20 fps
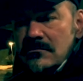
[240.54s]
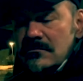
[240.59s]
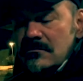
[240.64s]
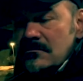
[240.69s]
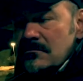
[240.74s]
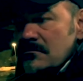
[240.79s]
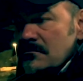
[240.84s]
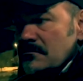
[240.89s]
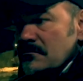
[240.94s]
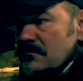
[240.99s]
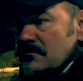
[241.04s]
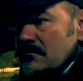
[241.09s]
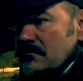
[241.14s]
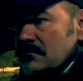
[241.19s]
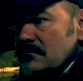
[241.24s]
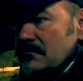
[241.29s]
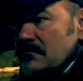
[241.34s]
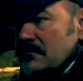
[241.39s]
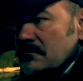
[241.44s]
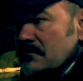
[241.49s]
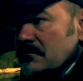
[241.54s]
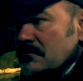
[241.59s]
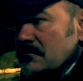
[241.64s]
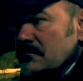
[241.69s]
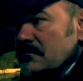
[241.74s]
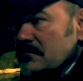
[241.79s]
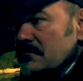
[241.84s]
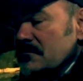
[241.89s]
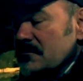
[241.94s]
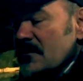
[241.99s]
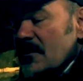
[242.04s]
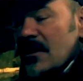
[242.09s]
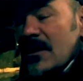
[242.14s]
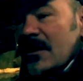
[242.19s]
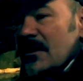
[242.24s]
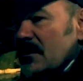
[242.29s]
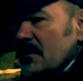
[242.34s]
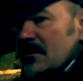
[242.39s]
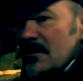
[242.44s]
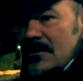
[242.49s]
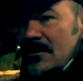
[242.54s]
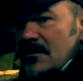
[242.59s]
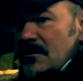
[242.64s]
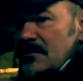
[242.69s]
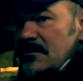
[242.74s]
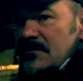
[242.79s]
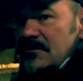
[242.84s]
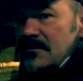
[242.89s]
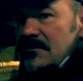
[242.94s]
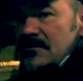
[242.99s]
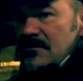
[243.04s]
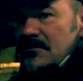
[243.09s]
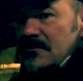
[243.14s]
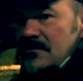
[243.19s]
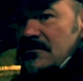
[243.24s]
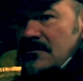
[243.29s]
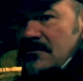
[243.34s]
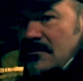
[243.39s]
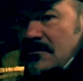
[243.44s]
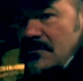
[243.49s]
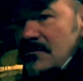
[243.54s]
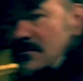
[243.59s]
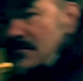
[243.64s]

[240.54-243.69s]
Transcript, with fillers: suspense feel where my stomach was tight and